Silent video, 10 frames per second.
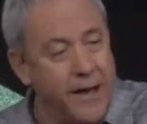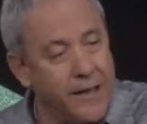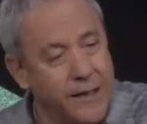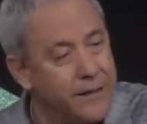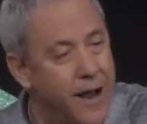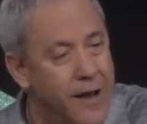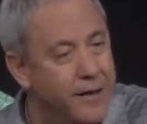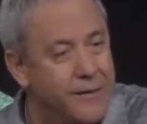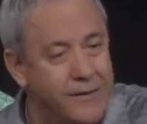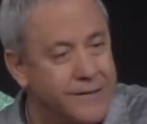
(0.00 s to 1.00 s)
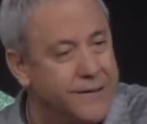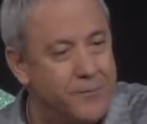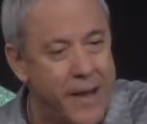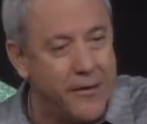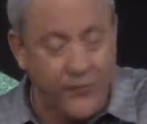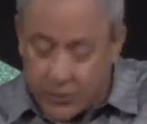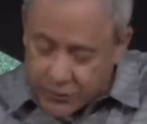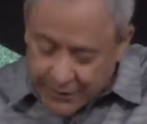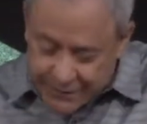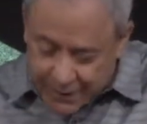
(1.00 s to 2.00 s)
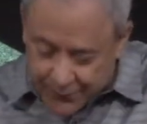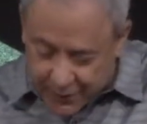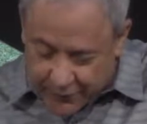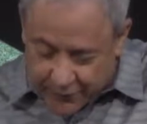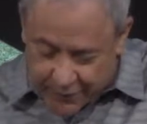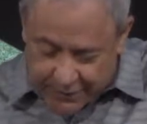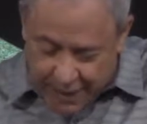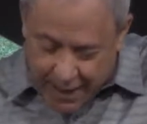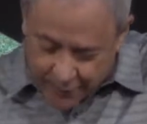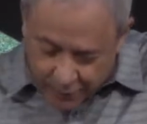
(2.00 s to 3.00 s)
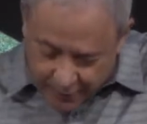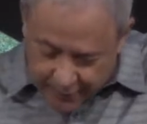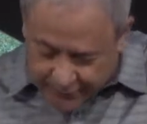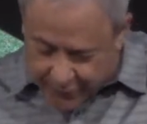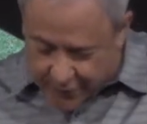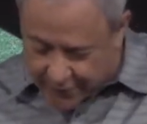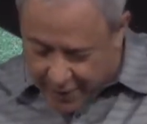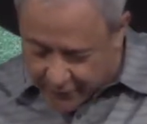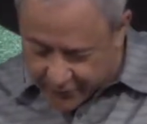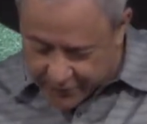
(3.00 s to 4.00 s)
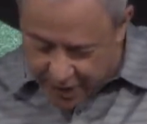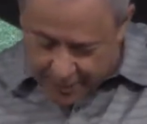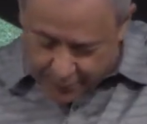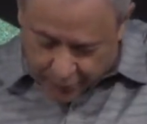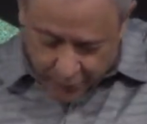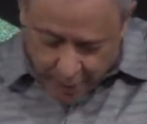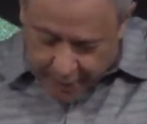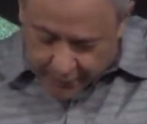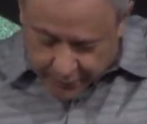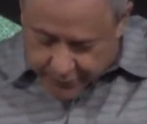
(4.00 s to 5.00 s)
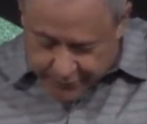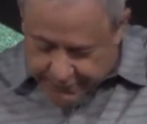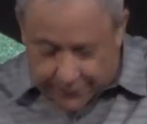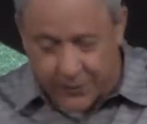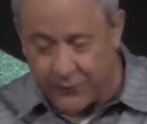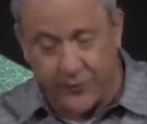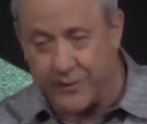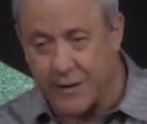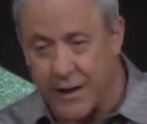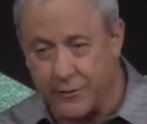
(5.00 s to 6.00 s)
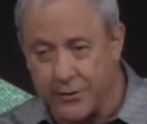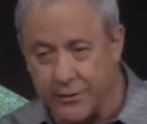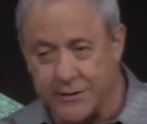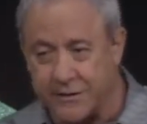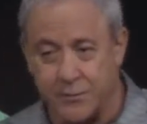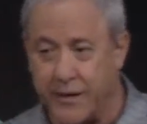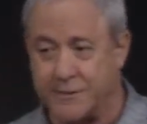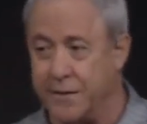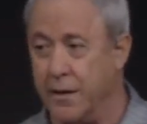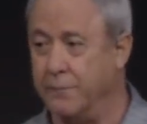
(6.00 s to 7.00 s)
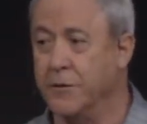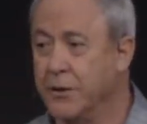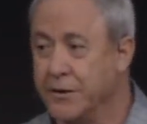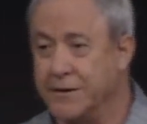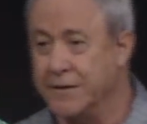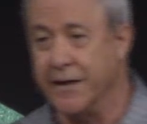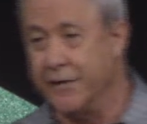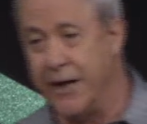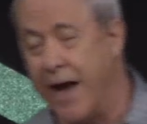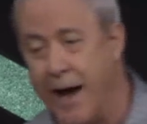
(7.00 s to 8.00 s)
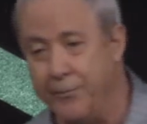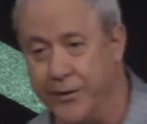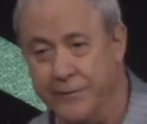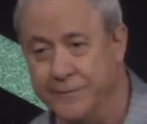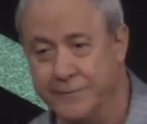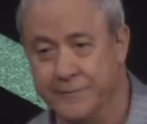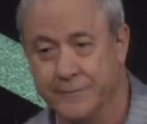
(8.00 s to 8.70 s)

And then you got to listen, man, if you're doing something for a title, well, if you're in Calvary Chapel and you're doing something for a title, you're just messed up because it ain't going to happen